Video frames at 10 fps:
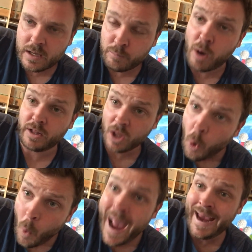Probably
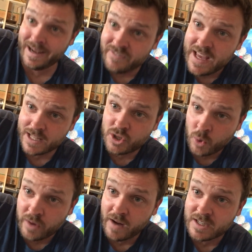Lil Wayne, if he gets
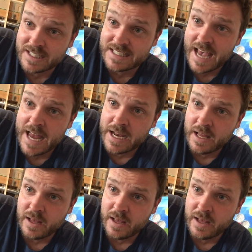coronavirus, he's dead.